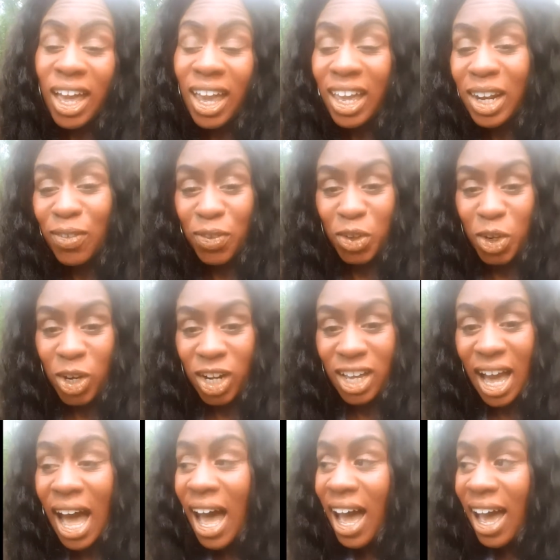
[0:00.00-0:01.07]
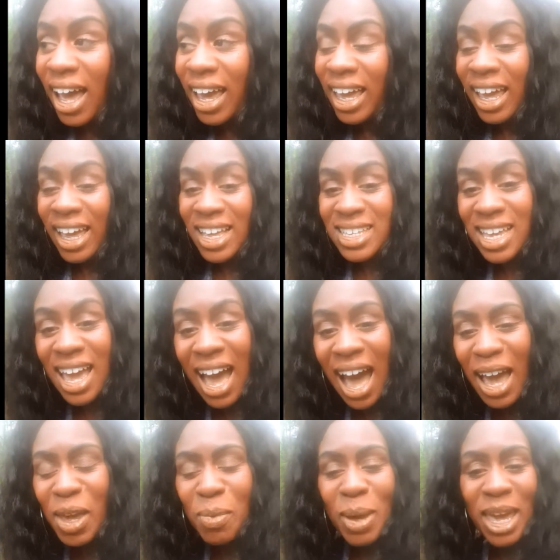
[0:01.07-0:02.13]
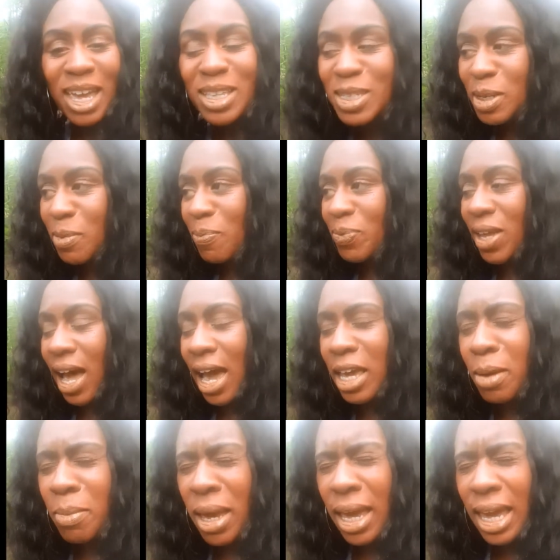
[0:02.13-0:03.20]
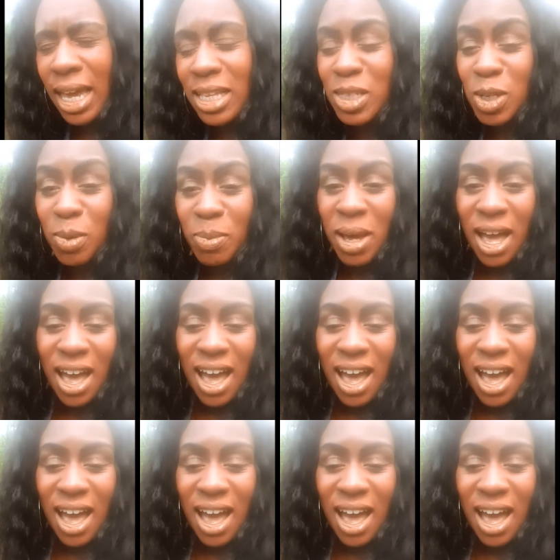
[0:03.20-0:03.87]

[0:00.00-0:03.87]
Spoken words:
And if you're a guy, say, I am handsome. I am handsome.